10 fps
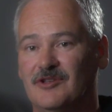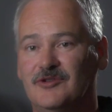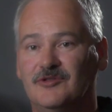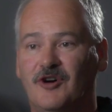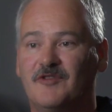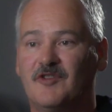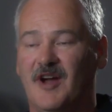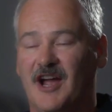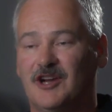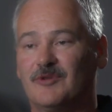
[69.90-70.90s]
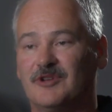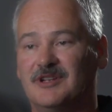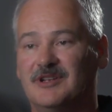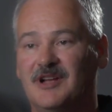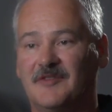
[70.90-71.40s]
you know if you've
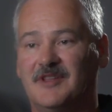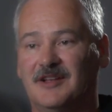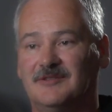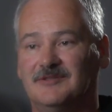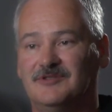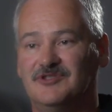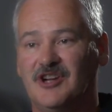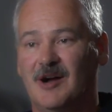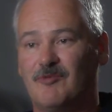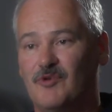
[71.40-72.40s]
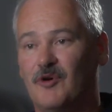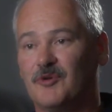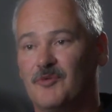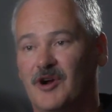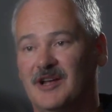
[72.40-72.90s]
actually got that job
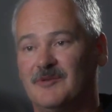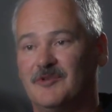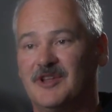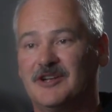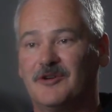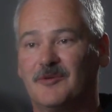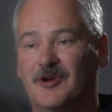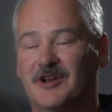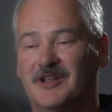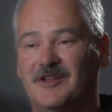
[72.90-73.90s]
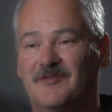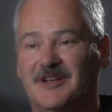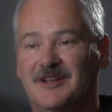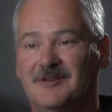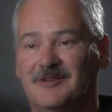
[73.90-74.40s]
quoted right when they go to run it and if
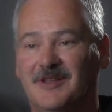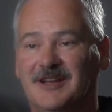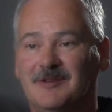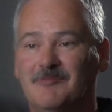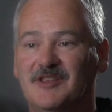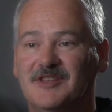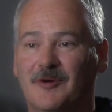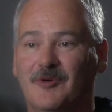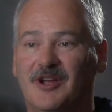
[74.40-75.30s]
they can, they can meet that